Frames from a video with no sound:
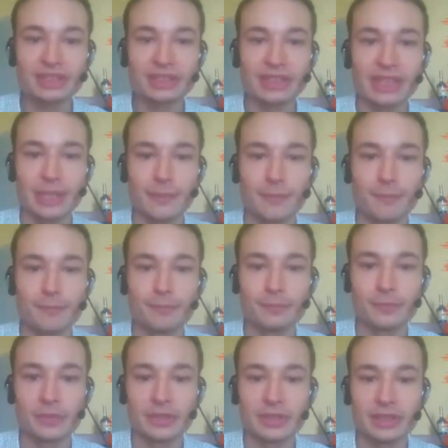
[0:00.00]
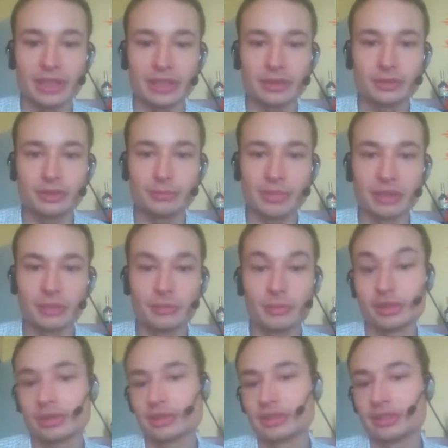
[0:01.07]
on time. Yeah, good micro,
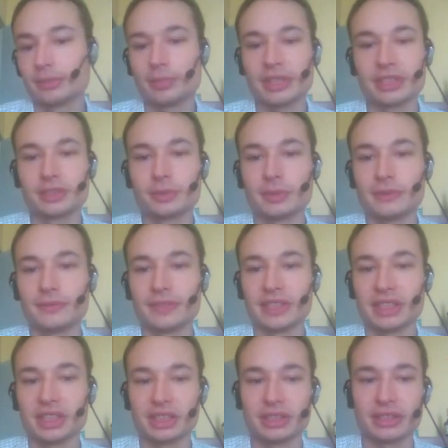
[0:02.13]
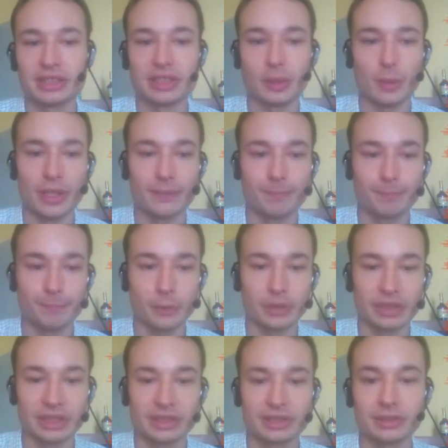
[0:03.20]
but the planes will finish it anyway.
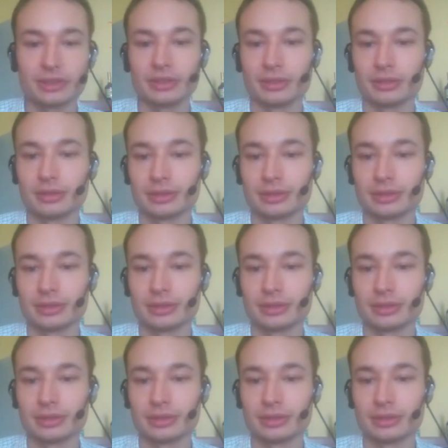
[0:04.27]
Okay, so